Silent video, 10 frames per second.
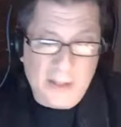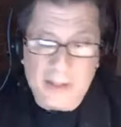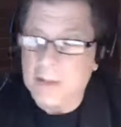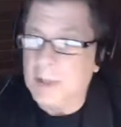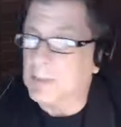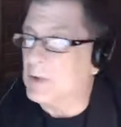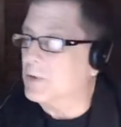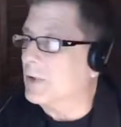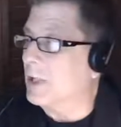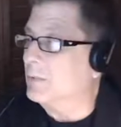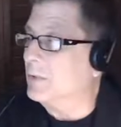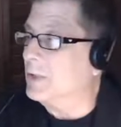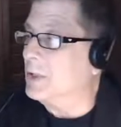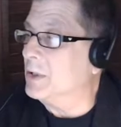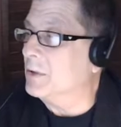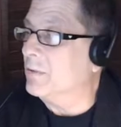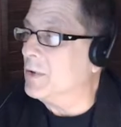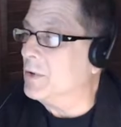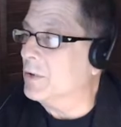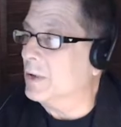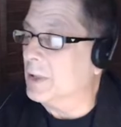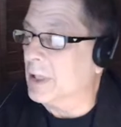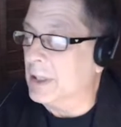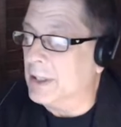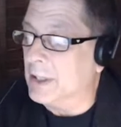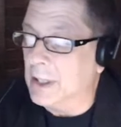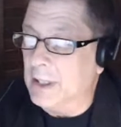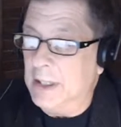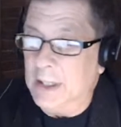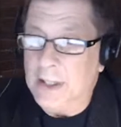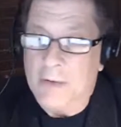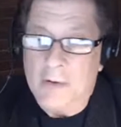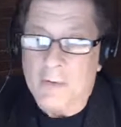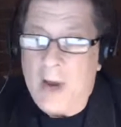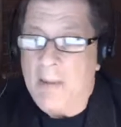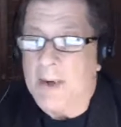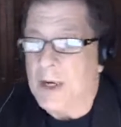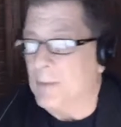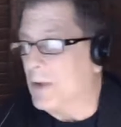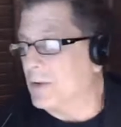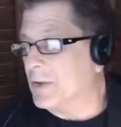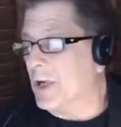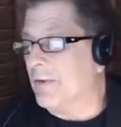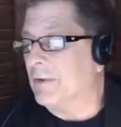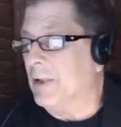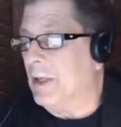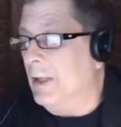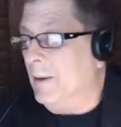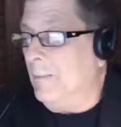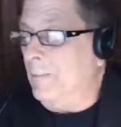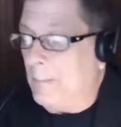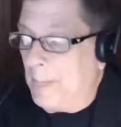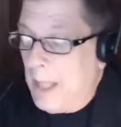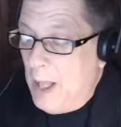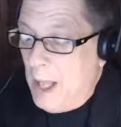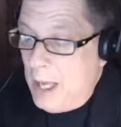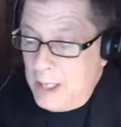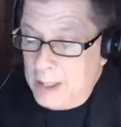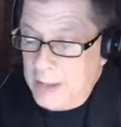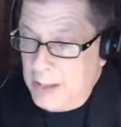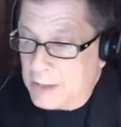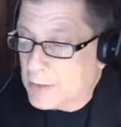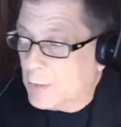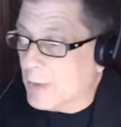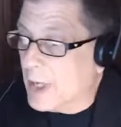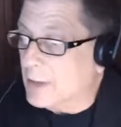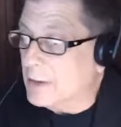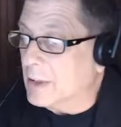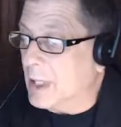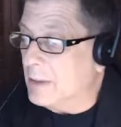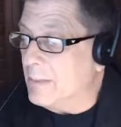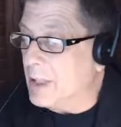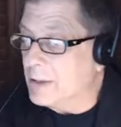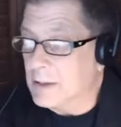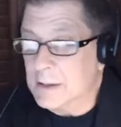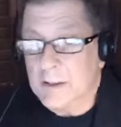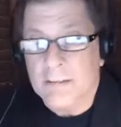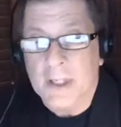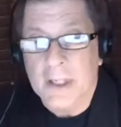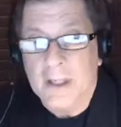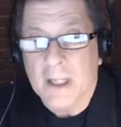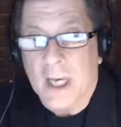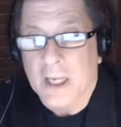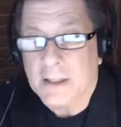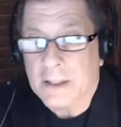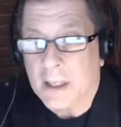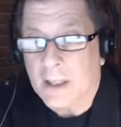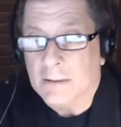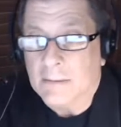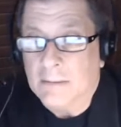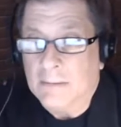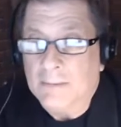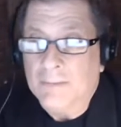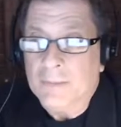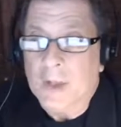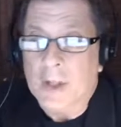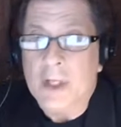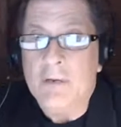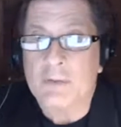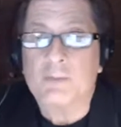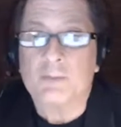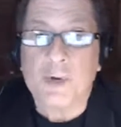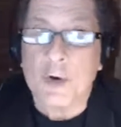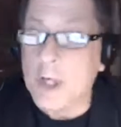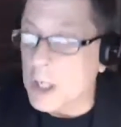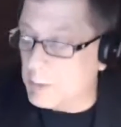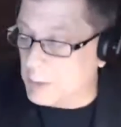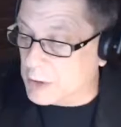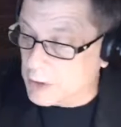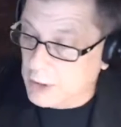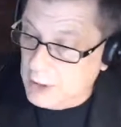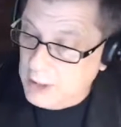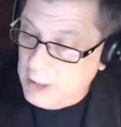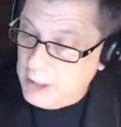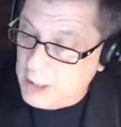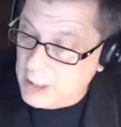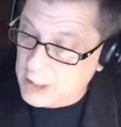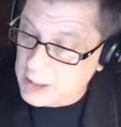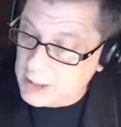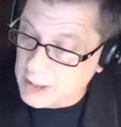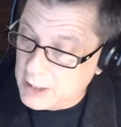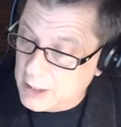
they stepped to the side with the interviewer, and they're wrapping up their stuff. And this director had mentioned to me that he was pro cannabis, and